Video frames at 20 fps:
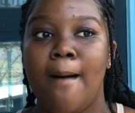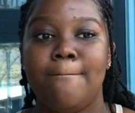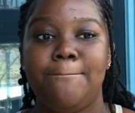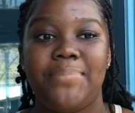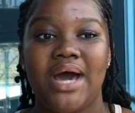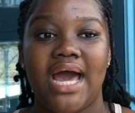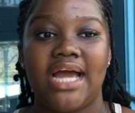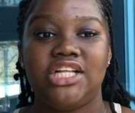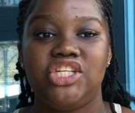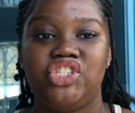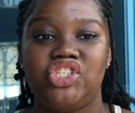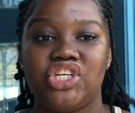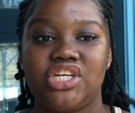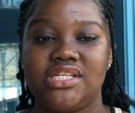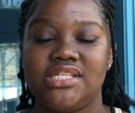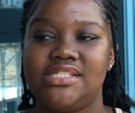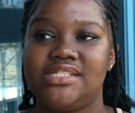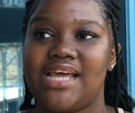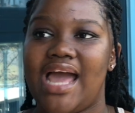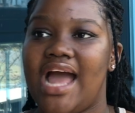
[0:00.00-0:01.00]
But
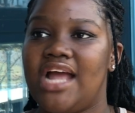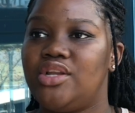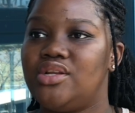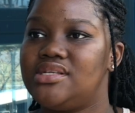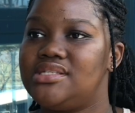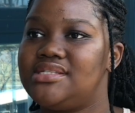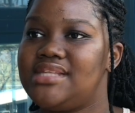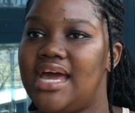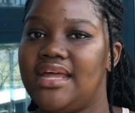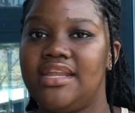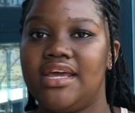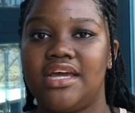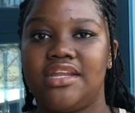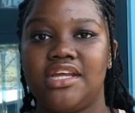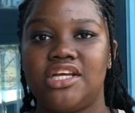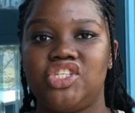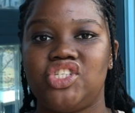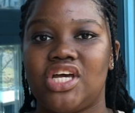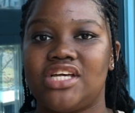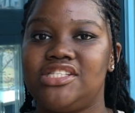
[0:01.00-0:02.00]
just understanding and
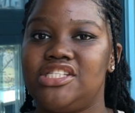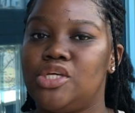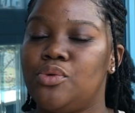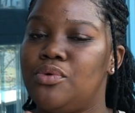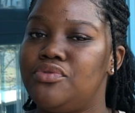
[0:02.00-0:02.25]
adjusting